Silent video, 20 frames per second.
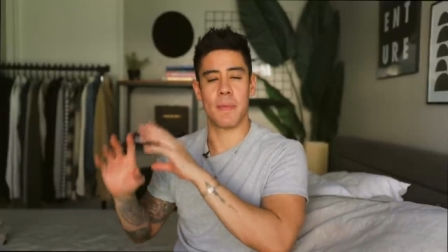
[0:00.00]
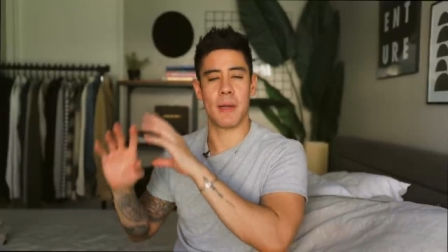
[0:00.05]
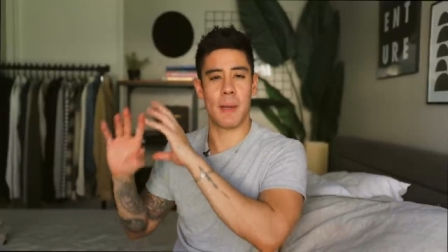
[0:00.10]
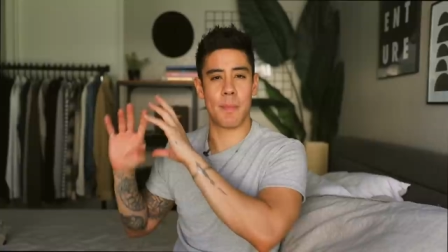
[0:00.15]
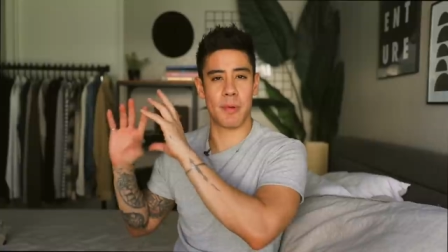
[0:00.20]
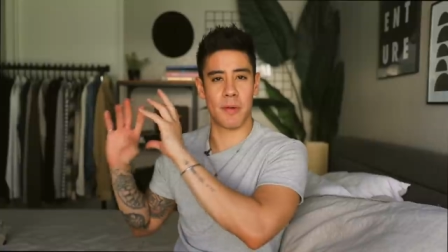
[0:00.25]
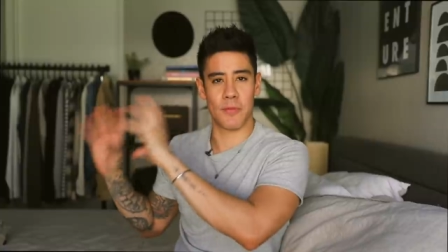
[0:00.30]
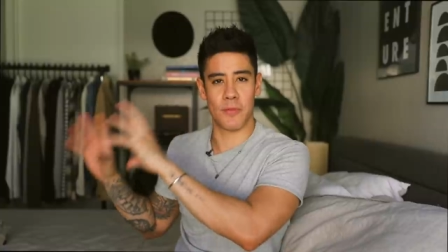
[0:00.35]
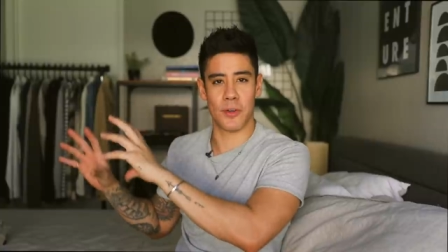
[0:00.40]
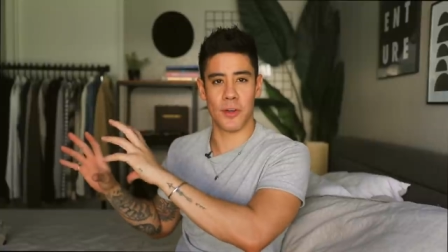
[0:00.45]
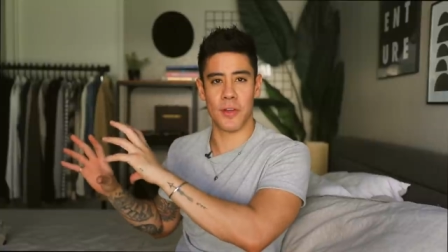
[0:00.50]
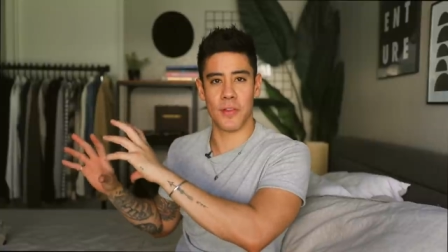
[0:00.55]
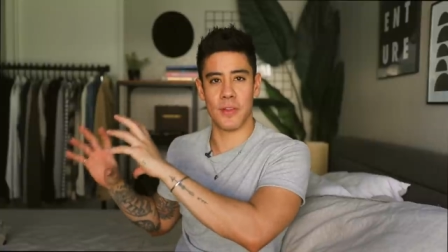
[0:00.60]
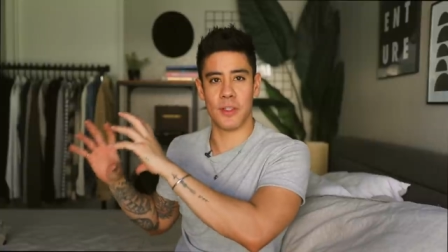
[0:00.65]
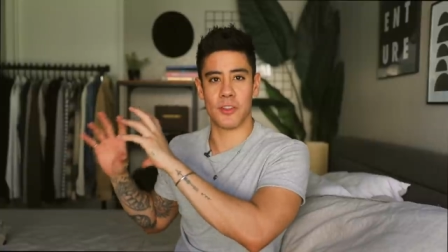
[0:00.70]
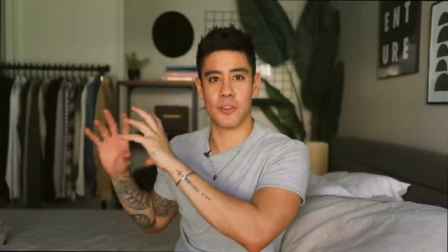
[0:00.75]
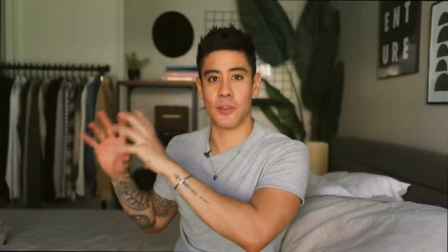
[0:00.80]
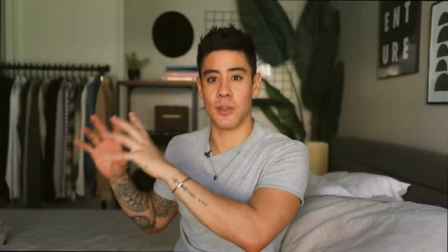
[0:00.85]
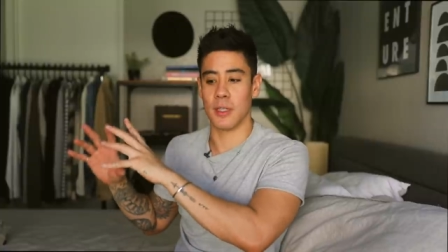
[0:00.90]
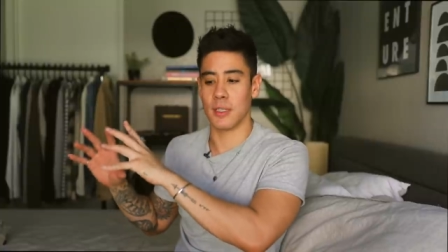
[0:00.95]
but I prefer the
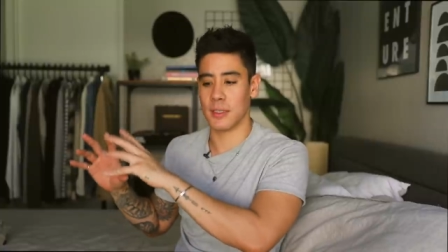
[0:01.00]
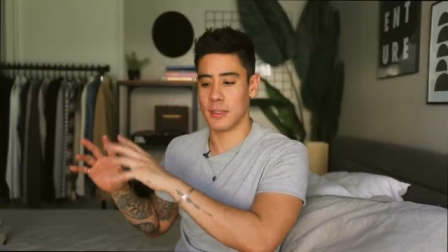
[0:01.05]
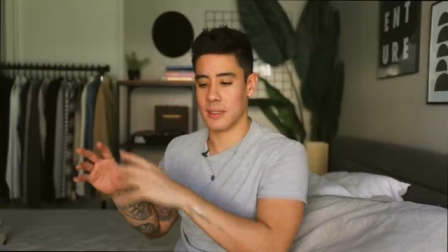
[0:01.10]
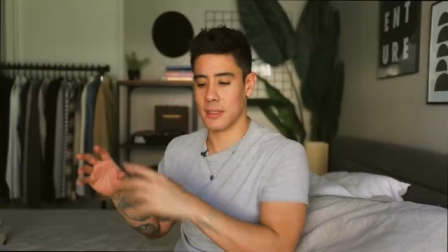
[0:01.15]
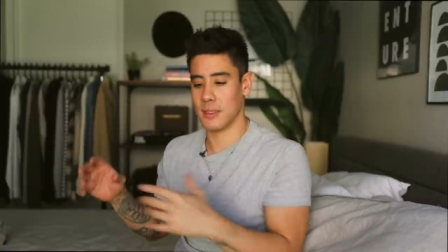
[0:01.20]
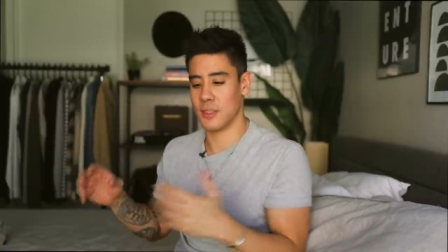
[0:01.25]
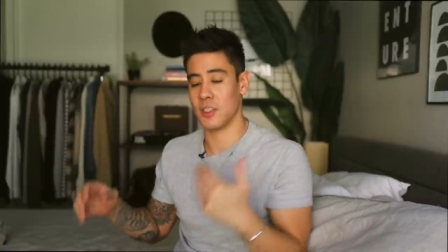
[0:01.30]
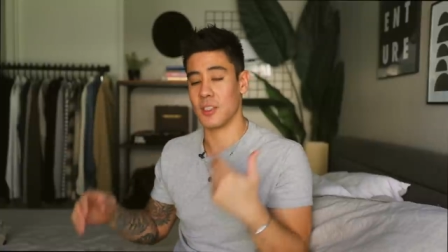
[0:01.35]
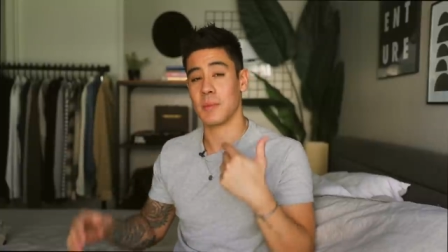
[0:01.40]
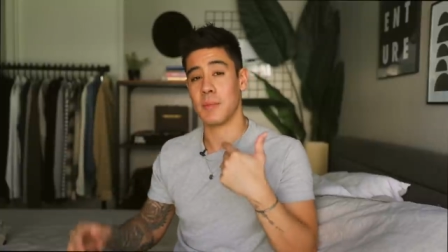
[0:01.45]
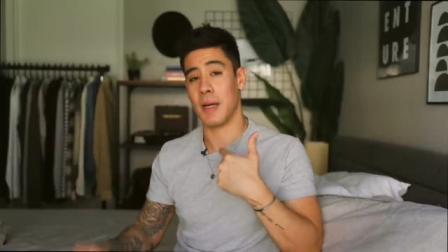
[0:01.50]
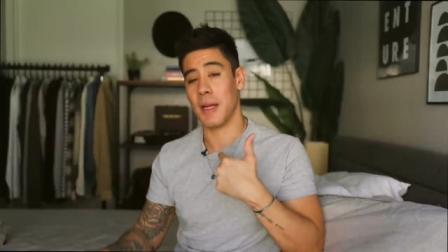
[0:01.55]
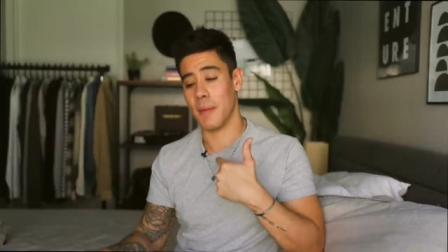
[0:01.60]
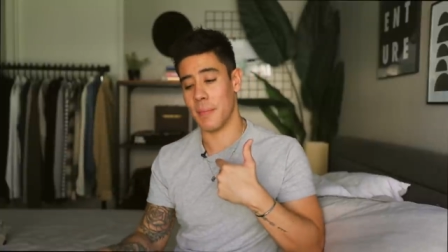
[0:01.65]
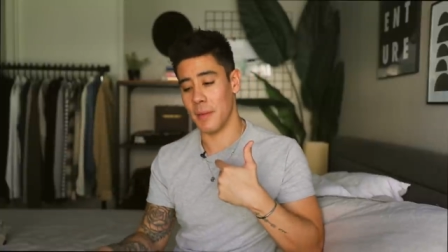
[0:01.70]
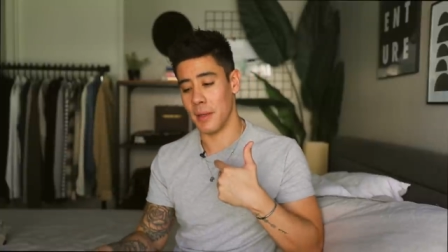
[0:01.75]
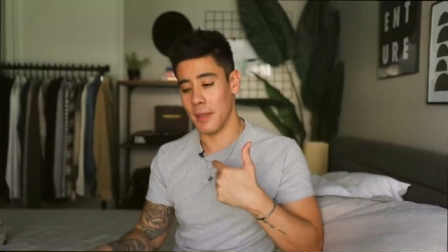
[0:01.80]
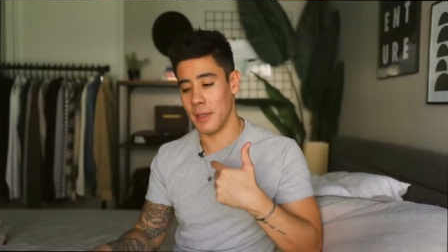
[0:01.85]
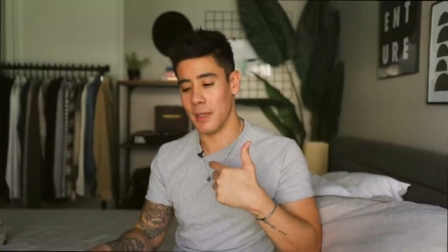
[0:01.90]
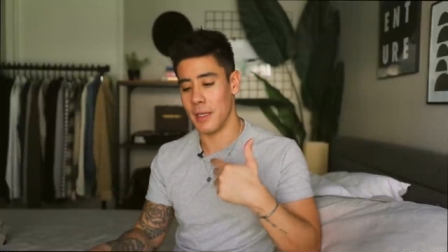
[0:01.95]
trunks, just my
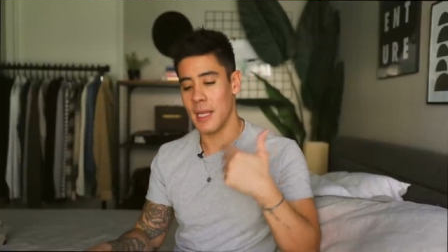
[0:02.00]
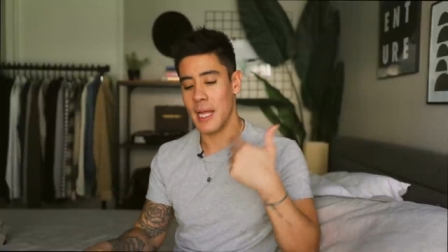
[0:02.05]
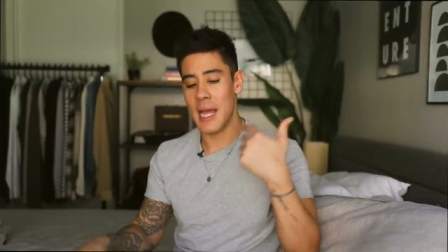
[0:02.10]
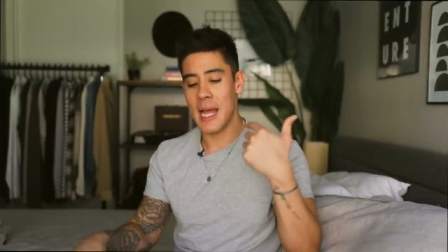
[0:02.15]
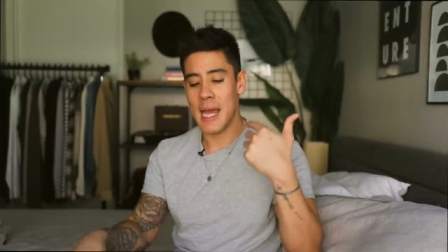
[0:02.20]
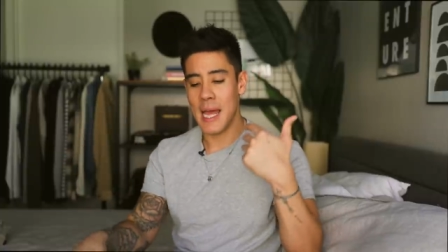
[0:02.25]
opinion.